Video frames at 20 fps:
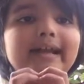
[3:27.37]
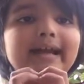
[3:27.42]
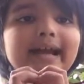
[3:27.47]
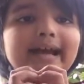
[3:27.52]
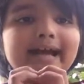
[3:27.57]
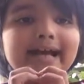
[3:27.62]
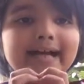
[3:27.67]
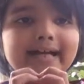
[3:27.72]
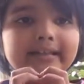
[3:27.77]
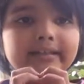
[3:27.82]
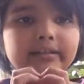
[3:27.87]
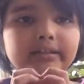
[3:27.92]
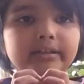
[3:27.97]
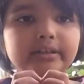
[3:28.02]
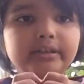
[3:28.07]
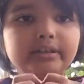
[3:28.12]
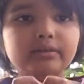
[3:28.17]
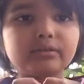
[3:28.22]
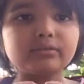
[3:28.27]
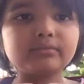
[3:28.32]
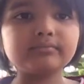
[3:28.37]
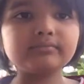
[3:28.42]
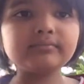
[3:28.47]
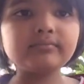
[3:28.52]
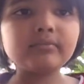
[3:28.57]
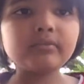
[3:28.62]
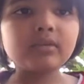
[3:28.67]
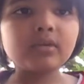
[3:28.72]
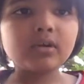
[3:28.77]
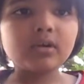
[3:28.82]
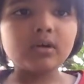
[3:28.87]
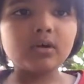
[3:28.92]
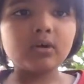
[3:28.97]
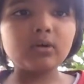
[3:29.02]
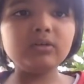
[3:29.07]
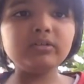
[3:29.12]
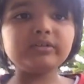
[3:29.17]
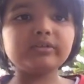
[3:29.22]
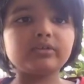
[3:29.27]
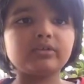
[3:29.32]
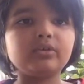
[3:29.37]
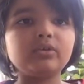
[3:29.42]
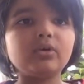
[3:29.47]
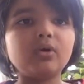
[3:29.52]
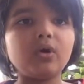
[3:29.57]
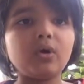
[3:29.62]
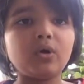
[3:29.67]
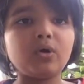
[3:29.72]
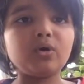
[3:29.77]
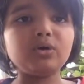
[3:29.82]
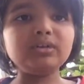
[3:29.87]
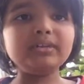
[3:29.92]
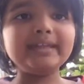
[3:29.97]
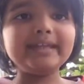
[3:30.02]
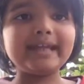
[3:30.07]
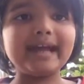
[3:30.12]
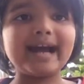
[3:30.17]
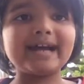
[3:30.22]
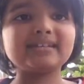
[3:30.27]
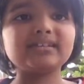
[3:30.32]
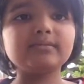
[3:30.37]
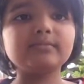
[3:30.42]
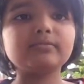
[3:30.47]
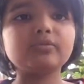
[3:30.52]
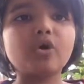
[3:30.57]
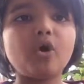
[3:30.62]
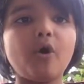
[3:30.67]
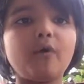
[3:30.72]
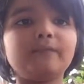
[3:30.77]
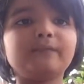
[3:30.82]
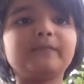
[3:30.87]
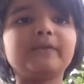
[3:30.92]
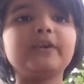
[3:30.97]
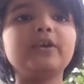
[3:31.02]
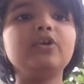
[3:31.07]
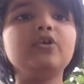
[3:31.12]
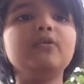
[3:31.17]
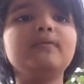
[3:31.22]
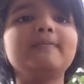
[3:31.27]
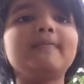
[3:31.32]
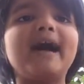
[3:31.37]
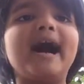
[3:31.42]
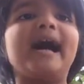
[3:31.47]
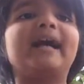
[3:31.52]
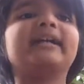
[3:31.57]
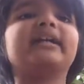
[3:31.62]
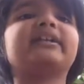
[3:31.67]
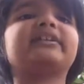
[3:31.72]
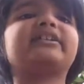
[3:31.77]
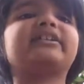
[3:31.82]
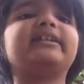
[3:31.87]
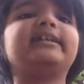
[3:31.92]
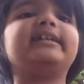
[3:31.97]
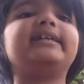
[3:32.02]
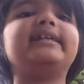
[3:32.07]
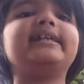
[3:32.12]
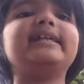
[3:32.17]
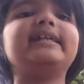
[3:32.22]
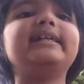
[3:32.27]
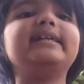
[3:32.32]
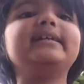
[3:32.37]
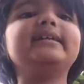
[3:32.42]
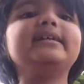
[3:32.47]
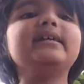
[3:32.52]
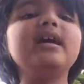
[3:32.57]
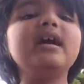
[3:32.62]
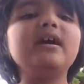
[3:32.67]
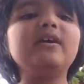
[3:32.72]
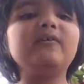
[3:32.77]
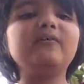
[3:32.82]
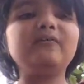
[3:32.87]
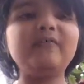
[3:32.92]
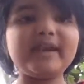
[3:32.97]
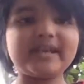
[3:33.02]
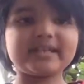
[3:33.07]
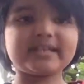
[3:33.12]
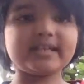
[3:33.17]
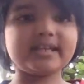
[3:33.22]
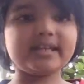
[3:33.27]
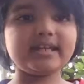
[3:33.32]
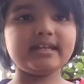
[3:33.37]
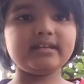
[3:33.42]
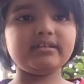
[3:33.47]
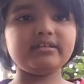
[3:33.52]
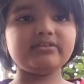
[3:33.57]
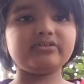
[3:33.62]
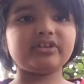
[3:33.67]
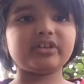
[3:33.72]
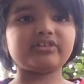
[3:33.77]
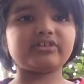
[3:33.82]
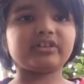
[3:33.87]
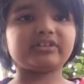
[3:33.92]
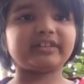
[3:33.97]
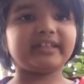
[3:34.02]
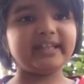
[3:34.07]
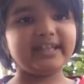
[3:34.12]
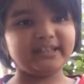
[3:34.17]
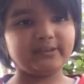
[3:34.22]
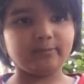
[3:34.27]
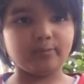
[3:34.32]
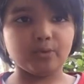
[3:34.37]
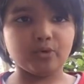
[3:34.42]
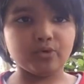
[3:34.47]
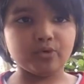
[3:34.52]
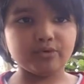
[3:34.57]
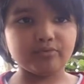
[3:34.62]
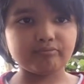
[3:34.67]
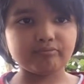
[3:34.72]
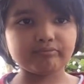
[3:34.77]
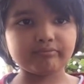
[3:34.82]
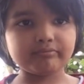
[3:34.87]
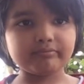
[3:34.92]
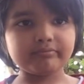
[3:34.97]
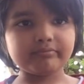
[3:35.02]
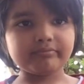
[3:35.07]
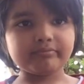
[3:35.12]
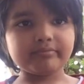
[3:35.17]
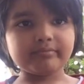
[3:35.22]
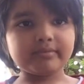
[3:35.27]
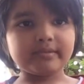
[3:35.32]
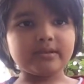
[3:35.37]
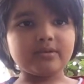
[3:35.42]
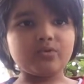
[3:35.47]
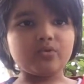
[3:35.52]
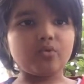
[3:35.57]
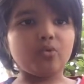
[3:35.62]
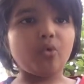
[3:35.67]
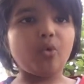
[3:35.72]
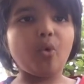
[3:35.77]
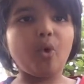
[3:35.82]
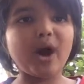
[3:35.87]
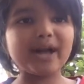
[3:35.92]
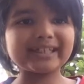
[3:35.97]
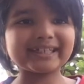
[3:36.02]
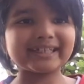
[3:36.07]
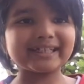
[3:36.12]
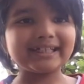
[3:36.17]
And also, all the atoms of humanity fit in just a teaspoon. What?